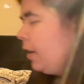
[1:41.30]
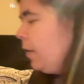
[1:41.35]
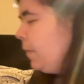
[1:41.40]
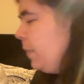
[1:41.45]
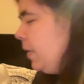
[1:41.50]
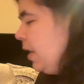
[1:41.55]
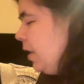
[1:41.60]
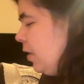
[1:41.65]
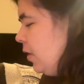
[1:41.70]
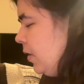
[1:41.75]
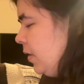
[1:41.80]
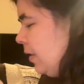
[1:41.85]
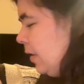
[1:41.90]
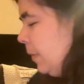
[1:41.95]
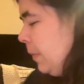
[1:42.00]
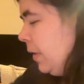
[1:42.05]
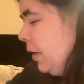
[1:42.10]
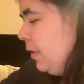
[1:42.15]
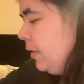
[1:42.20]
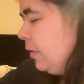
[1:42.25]
it just
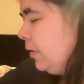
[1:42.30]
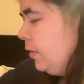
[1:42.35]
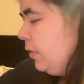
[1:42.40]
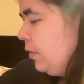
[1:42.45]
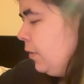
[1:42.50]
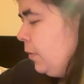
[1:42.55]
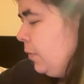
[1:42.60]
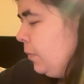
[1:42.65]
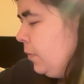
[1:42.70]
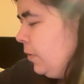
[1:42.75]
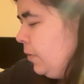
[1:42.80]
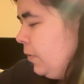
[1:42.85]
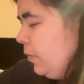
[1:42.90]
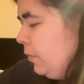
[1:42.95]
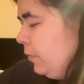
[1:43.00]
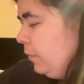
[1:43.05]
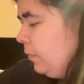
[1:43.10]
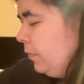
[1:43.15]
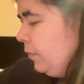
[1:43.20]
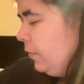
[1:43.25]
depends.
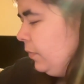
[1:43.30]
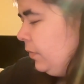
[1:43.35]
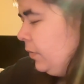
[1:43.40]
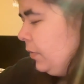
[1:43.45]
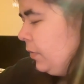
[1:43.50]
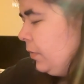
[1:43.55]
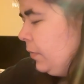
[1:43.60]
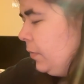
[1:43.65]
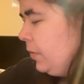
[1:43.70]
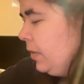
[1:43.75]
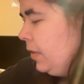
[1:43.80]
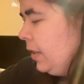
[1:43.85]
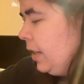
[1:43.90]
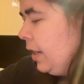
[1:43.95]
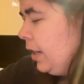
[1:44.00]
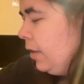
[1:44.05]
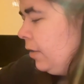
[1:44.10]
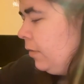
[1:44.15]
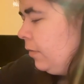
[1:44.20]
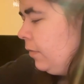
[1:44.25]
So we'll
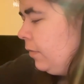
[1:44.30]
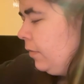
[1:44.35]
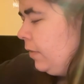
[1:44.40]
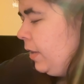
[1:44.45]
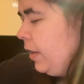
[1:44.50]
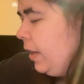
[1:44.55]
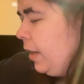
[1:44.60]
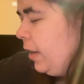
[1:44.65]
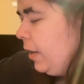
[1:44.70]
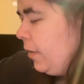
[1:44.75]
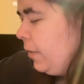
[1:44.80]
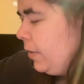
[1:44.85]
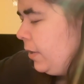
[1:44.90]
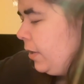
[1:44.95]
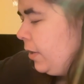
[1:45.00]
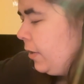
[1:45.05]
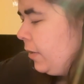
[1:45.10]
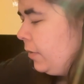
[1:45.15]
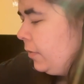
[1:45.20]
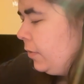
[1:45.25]
see how
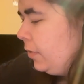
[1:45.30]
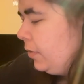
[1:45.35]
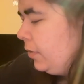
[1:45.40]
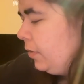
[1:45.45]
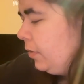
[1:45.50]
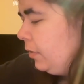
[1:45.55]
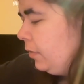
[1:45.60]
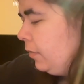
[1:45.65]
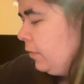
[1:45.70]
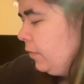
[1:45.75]
it goes.